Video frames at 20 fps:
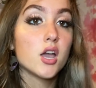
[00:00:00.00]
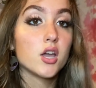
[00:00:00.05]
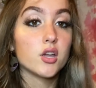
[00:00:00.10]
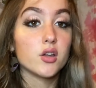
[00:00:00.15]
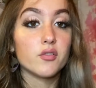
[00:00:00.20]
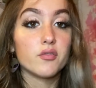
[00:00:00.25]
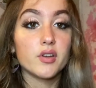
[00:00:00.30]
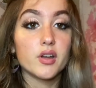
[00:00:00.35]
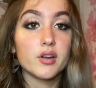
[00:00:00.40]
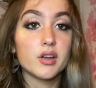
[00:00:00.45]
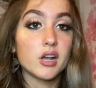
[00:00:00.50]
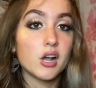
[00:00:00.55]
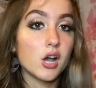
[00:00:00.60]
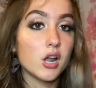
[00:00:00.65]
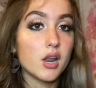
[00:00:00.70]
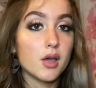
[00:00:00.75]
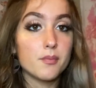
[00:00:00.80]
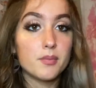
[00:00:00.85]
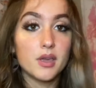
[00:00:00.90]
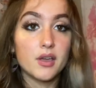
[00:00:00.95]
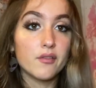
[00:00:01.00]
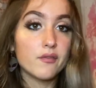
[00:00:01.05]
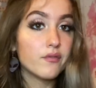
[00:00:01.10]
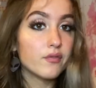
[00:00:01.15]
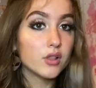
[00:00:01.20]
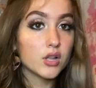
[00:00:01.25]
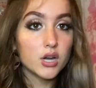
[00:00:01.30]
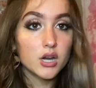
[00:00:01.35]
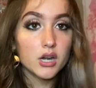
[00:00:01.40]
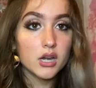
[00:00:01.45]
You're very good at being
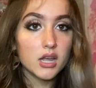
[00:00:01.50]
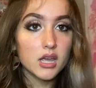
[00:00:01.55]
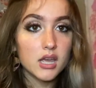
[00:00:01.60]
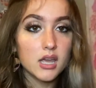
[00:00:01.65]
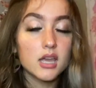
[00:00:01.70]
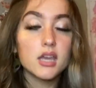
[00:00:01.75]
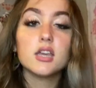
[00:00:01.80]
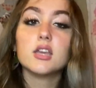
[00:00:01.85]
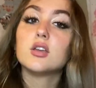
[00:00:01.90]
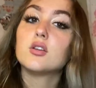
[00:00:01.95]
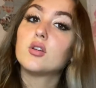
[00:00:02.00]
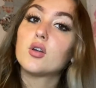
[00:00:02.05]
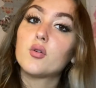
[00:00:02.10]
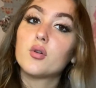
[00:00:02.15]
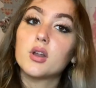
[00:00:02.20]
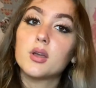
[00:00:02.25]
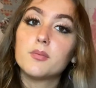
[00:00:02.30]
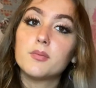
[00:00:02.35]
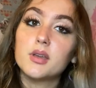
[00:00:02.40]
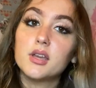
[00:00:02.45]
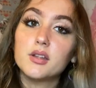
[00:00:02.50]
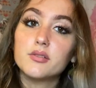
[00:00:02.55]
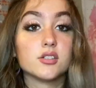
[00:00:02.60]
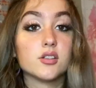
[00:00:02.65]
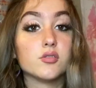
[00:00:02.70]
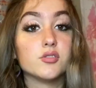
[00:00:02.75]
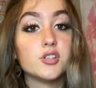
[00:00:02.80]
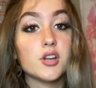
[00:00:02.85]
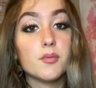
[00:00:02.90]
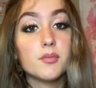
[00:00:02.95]
flirty, you know what I mean?
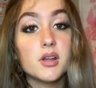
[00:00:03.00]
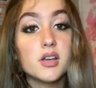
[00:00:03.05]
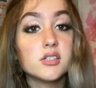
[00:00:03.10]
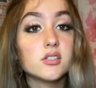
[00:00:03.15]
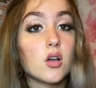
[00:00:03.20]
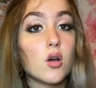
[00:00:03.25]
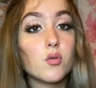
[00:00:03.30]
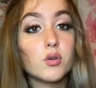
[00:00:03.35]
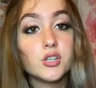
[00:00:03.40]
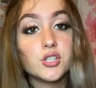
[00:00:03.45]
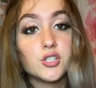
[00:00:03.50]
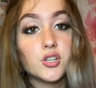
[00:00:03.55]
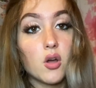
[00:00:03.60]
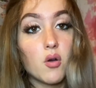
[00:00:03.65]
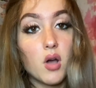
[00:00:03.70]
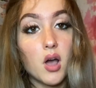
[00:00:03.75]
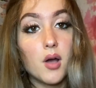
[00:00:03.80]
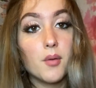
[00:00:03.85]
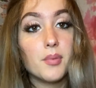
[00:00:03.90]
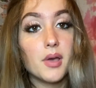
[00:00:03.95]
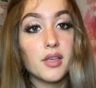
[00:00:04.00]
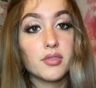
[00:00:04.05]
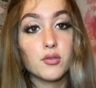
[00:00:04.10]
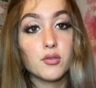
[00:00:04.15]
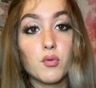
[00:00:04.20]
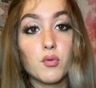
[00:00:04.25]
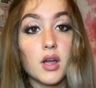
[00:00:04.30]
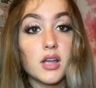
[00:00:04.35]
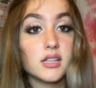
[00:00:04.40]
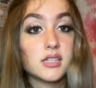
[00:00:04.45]
So Geminis always show up at
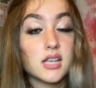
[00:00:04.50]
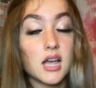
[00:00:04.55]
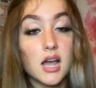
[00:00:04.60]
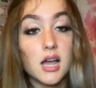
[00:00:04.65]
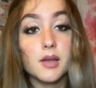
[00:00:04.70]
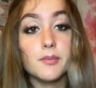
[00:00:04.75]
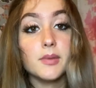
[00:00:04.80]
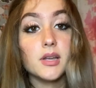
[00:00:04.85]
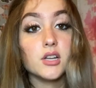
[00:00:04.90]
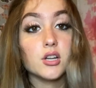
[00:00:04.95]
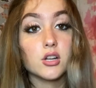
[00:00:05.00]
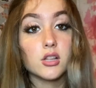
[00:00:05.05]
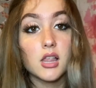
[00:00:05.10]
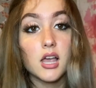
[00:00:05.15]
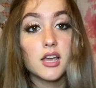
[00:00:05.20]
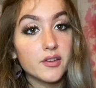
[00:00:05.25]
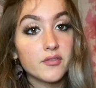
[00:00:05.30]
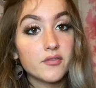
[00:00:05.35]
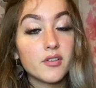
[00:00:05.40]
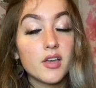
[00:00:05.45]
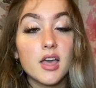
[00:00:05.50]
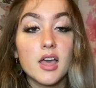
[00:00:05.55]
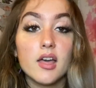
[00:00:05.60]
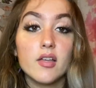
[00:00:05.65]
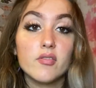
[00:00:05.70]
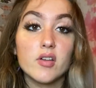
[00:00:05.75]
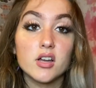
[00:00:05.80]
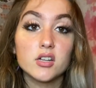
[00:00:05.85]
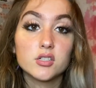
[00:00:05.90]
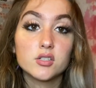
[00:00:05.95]
right time in your life.
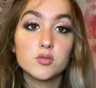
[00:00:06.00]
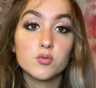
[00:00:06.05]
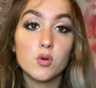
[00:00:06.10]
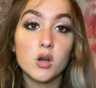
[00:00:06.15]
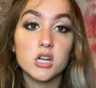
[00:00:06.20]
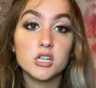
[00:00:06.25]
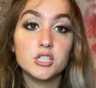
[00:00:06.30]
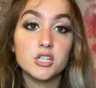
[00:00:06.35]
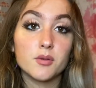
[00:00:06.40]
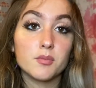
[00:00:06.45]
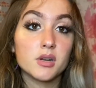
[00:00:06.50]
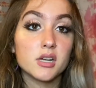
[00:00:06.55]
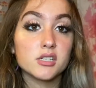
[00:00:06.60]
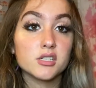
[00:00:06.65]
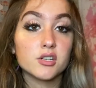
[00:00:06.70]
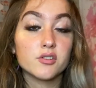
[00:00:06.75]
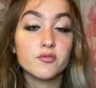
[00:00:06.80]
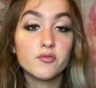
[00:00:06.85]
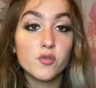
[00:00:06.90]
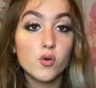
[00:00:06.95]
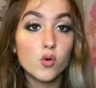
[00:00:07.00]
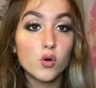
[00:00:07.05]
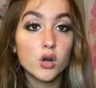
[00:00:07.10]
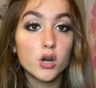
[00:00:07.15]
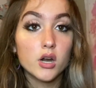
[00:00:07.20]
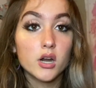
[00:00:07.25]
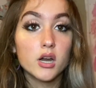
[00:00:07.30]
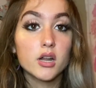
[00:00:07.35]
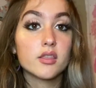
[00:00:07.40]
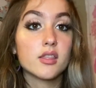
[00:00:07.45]
That's what Geminis are
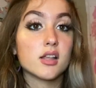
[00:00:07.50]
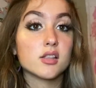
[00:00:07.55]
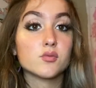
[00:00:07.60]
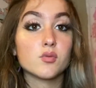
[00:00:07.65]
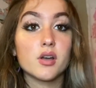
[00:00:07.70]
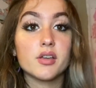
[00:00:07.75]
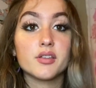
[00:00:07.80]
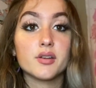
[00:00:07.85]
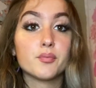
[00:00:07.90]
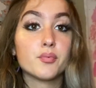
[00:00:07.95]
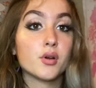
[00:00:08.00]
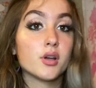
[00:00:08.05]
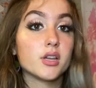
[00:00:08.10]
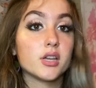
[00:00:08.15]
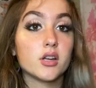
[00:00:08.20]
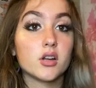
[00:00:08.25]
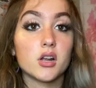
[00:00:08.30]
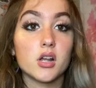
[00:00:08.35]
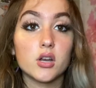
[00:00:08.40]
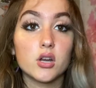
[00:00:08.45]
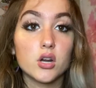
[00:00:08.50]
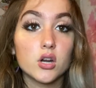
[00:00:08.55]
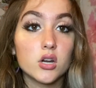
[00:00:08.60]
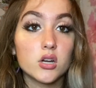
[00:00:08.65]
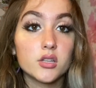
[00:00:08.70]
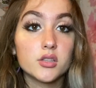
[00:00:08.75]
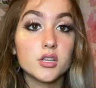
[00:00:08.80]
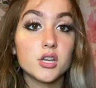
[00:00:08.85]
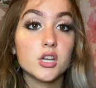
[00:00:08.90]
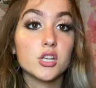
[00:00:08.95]
for. That's why they're put here on
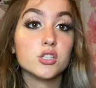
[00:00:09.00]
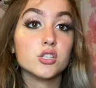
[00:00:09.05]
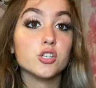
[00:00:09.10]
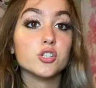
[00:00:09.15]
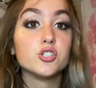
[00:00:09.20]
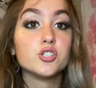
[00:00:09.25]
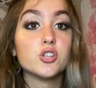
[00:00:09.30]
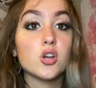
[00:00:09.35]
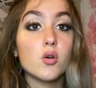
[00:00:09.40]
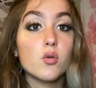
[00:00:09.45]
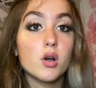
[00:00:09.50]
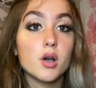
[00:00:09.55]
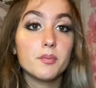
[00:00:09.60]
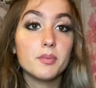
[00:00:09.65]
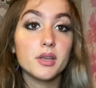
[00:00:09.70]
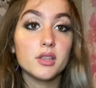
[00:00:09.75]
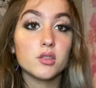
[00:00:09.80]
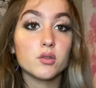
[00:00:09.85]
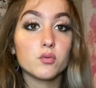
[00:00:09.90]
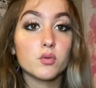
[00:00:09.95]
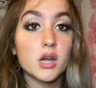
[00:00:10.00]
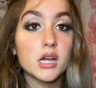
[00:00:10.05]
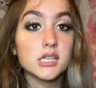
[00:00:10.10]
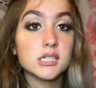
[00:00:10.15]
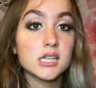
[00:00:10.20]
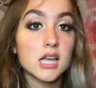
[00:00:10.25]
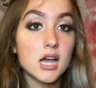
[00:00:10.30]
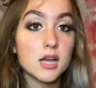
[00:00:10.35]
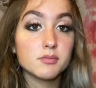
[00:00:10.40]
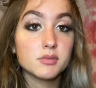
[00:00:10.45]
Earth, to show up in the right
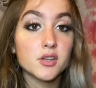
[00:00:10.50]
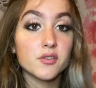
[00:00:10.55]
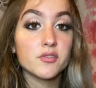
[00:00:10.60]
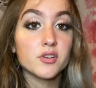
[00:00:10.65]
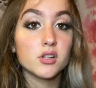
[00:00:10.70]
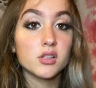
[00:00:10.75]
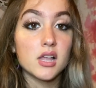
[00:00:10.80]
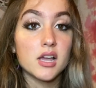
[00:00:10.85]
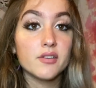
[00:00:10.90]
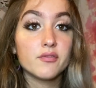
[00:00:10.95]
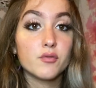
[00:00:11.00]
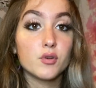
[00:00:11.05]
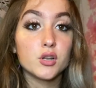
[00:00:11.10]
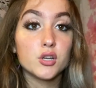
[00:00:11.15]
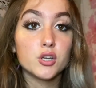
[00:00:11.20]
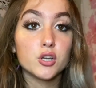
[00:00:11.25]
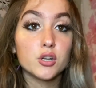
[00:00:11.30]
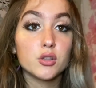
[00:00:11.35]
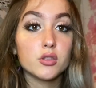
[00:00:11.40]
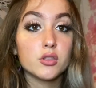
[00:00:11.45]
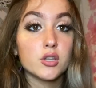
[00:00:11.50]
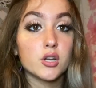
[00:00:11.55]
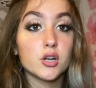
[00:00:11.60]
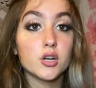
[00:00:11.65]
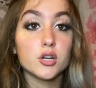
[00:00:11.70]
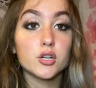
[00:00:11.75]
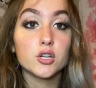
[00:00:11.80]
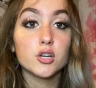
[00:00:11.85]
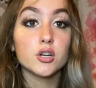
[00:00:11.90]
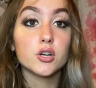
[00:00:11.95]
times of your life when
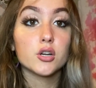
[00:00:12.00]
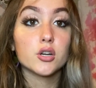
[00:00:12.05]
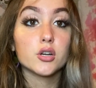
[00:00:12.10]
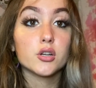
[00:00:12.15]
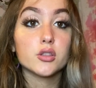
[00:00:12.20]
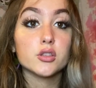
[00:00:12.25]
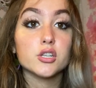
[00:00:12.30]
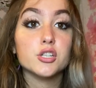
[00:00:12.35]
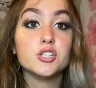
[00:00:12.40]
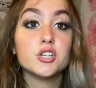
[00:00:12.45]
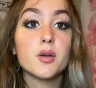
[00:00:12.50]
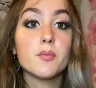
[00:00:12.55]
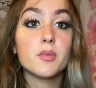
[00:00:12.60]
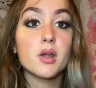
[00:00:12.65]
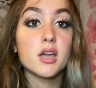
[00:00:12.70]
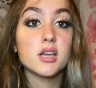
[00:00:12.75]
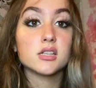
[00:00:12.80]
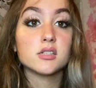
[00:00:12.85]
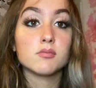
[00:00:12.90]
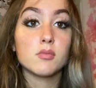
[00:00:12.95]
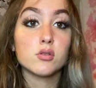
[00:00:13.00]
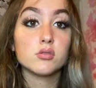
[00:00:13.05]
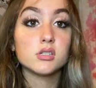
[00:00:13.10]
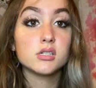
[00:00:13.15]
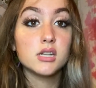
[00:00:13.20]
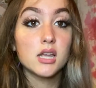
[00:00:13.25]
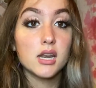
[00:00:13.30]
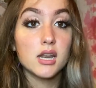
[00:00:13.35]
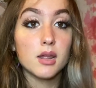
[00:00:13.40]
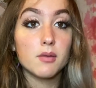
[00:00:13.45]
they're, you're, the Gemini is most
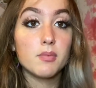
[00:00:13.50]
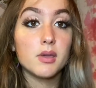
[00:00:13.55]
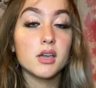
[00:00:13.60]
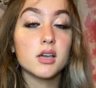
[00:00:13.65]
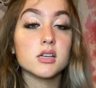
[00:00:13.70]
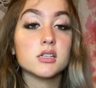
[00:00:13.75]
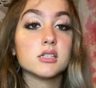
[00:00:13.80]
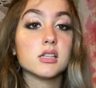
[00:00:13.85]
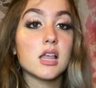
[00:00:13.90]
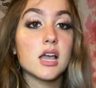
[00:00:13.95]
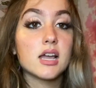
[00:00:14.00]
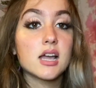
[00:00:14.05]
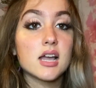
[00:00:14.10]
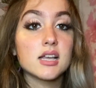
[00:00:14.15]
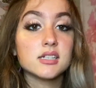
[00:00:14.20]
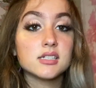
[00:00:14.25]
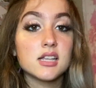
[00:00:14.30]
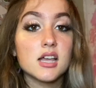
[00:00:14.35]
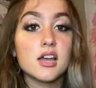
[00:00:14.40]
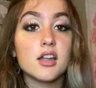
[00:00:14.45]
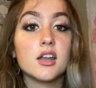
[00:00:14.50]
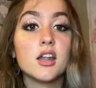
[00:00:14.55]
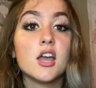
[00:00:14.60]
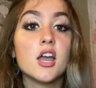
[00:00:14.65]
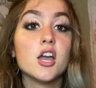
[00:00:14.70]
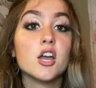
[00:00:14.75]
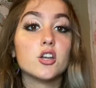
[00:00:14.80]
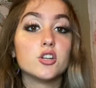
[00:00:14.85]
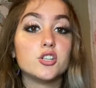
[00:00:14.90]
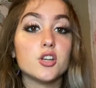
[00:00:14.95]
needed. Because like I said,
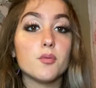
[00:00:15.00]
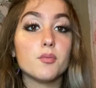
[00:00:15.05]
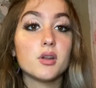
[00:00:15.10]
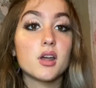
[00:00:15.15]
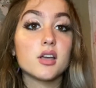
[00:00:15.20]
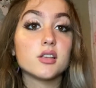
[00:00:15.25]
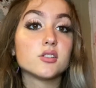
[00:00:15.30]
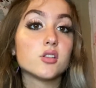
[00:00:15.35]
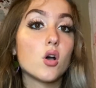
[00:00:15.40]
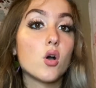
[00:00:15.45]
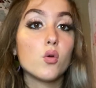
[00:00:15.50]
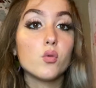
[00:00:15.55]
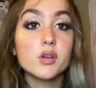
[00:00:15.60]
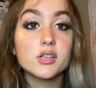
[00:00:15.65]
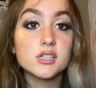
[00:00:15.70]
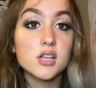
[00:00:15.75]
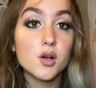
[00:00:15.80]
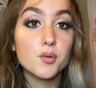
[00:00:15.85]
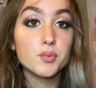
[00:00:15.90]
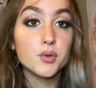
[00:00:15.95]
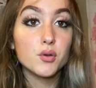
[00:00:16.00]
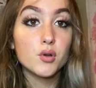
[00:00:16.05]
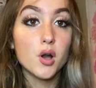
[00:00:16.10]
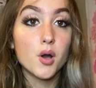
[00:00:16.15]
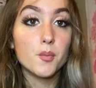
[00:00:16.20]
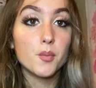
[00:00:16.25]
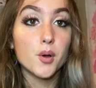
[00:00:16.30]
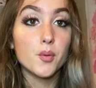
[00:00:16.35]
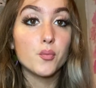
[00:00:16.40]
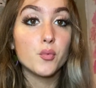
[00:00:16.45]
Geminis always help you
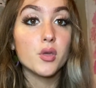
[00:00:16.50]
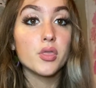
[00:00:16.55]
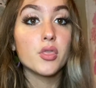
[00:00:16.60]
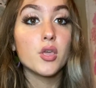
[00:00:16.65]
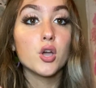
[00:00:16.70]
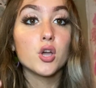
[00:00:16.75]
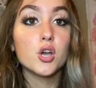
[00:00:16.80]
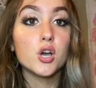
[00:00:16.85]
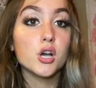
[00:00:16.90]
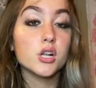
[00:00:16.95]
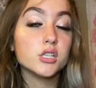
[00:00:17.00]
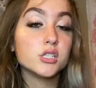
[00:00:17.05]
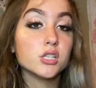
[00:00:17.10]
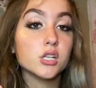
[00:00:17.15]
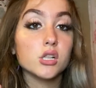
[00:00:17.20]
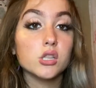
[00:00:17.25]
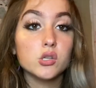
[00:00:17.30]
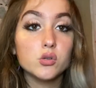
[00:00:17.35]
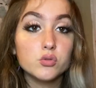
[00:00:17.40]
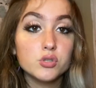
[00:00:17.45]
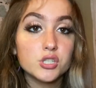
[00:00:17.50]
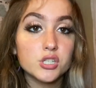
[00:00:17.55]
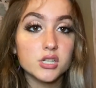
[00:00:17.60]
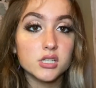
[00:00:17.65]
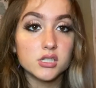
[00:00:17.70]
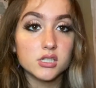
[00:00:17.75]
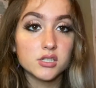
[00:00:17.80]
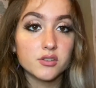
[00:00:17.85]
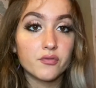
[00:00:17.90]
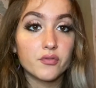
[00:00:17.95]
come up with good
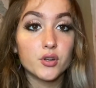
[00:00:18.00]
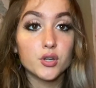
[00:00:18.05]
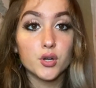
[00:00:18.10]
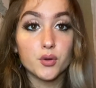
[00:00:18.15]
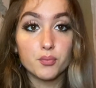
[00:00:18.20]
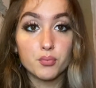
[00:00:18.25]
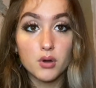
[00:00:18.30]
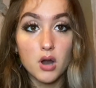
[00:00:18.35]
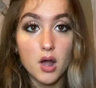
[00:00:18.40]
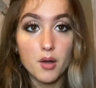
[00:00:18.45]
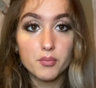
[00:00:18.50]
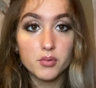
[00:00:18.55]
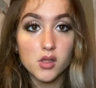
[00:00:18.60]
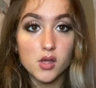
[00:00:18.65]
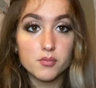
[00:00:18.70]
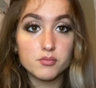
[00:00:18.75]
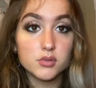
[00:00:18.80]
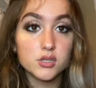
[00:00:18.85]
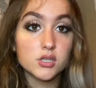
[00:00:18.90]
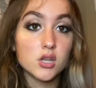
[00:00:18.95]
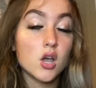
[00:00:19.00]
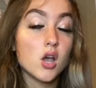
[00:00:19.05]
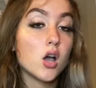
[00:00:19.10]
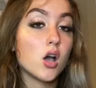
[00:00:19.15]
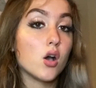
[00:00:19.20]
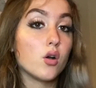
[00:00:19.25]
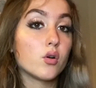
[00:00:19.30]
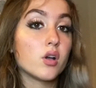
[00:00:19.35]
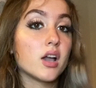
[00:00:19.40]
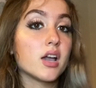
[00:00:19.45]
solutions for your problems,
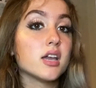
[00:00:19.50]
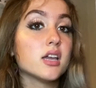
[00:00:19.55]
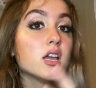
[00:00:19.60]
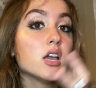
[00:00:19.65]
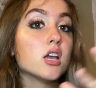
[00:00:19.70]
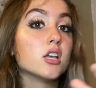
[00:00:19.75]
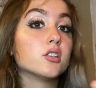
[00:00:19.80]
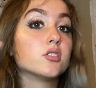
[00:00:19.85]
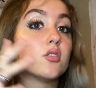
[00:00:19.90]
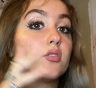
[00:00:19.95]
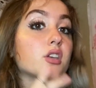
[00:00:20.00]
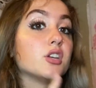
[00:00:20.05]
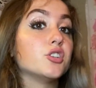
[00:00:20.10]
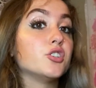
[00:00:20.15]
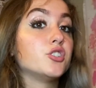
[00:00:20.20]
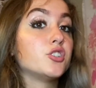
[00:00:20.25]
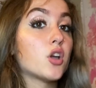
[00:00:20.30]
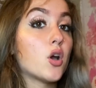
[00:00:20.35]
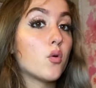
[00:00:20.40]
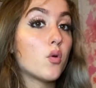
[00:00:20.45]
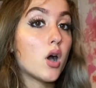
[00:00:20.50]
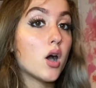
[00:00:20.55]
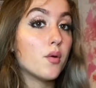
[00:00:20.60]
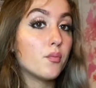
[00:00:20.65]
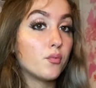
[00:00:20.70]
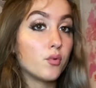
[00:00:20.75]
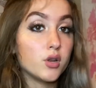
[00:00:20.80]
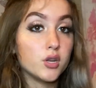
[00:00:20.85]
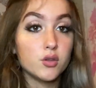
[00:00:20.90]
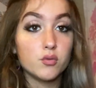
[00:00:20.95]
okay? So they show up
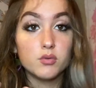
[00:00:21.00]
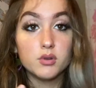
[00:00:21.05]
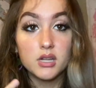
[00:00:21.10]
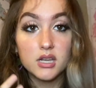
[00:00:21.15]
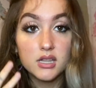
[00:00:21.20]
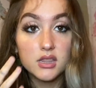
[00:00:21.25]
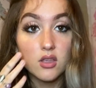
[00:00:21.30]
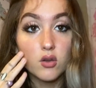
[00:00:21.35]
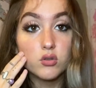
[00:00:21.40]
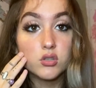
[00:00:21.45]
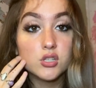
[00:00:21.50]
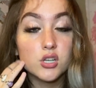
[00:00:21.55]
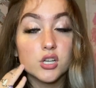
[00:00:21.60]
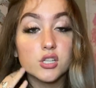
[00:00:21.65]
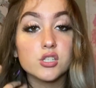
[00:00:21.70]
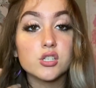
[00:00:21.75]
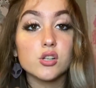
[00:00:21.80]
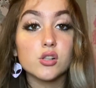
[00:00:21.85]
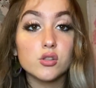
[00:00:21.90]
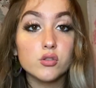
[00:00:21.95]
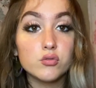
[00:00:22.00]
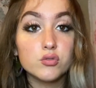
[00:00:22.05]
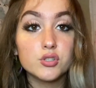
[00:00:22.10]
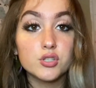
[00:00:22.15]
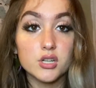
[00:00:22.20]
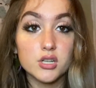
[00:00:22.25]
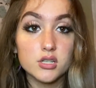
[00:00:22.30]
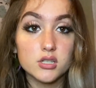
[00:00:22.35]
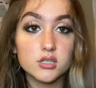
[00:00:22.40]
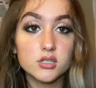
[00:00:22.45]
when you need those good
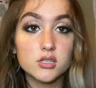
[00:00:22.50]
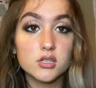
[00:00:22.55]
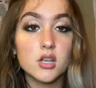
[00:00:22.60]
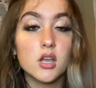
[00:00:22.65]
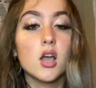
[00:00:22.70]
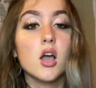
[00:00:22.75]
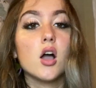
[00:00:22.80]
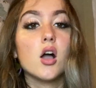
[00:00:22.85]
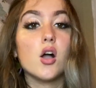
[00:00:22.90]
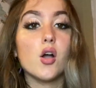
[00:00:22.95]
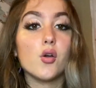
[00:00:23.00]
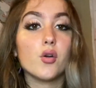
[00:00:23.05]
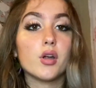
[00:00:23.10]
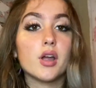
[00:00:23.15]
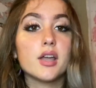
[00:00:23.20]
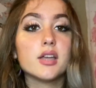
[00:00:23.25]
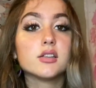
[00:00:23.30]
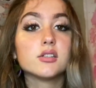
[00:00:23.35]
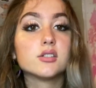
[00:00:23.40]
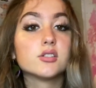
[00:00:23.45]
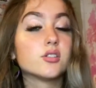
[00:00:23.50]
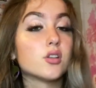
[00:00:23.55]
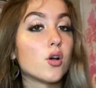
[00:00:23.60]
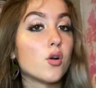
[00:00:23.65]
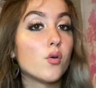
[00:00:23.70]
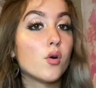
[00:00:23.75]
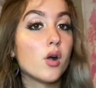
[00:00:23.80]
solutions, all right? So